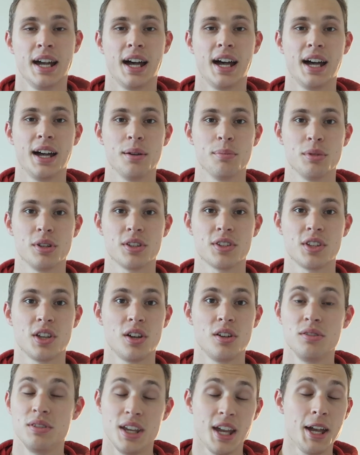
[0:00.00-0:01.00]
Um,
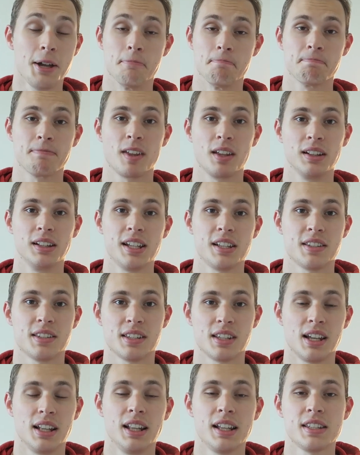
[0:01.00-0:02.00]
so yeah,
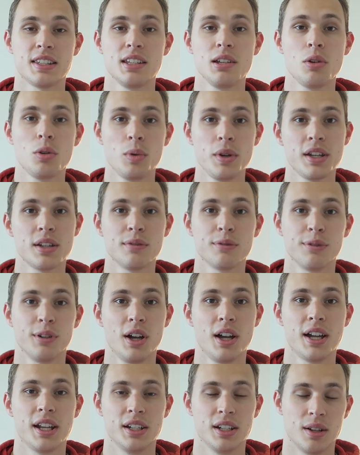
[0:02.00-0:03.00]
let's uh, let's see what we can
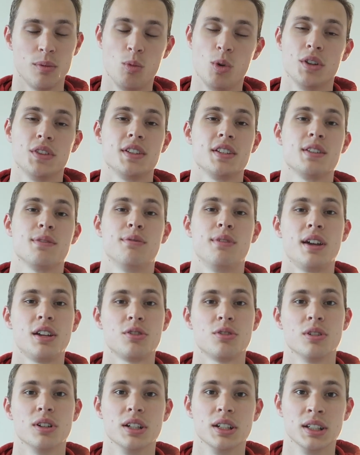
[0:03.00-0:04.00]
find and what this
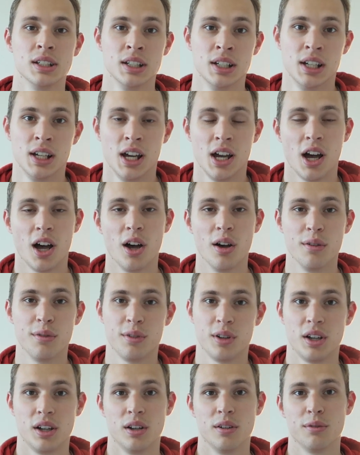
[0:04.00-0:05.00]
veteran
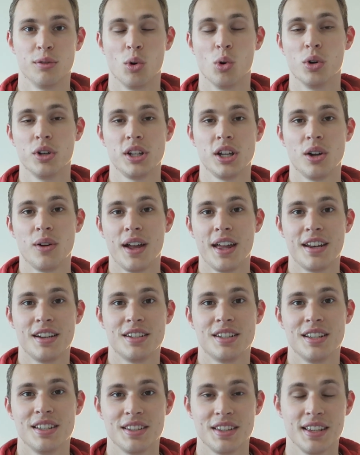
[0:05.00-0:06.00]
of, of audio
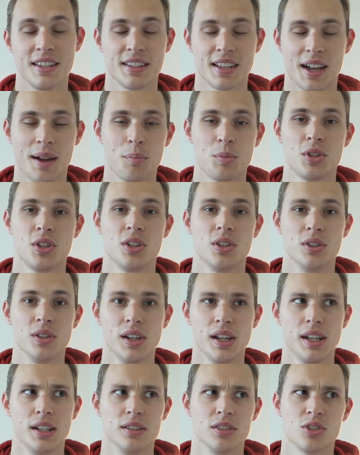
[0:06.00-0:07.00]
editors is up
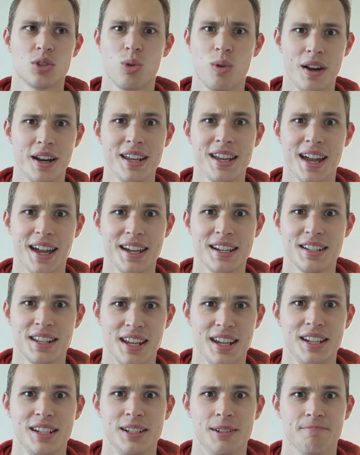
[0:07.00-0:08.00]
to in twenty
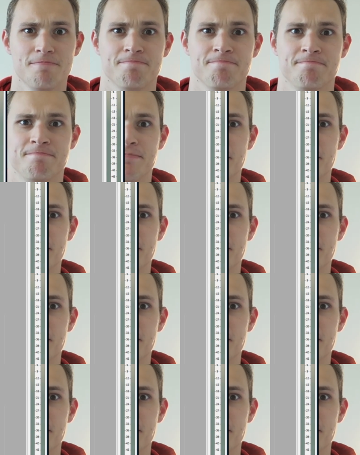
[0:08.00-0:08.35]
eighteen.